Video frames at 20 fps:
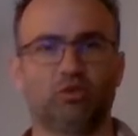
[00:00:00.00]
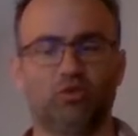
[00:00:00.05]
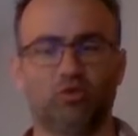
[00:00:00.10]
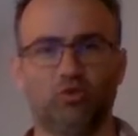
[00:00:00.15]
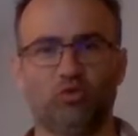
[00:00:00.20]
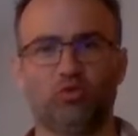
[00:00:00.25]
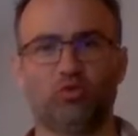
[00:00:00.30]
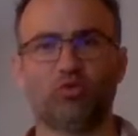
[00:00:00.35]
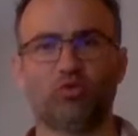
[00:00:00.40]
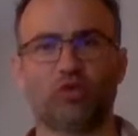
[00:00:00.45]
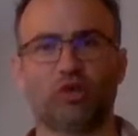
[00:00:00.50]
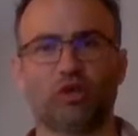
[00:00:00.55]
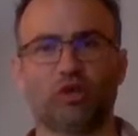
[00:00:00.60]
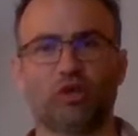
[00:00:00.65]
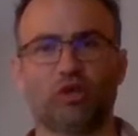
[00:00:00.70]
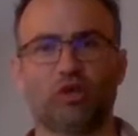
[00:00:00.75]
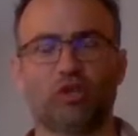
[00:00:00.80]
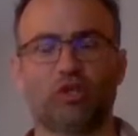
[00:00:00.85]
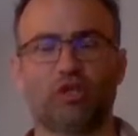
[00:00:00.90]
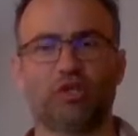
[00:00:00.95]
2
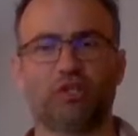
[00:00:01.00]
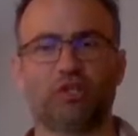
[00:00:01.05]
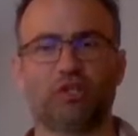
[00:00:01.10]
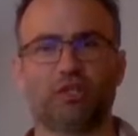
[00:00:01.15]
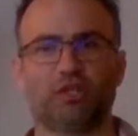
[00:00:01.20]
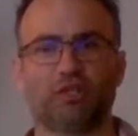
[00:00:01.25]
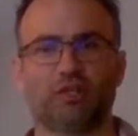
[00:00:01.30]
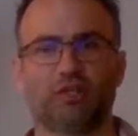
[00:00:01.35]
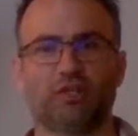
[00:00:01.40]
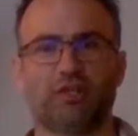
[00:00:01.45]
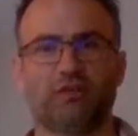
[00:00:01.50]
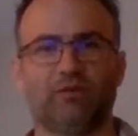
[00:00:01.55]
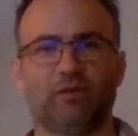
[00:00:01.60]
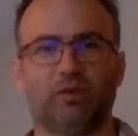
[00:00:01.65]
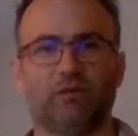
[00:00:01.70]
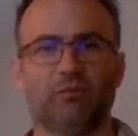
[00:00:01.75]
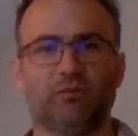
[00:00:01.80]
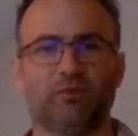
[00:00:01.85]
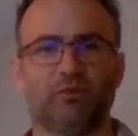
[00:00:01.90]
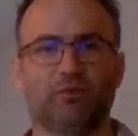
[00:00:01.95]
are developed.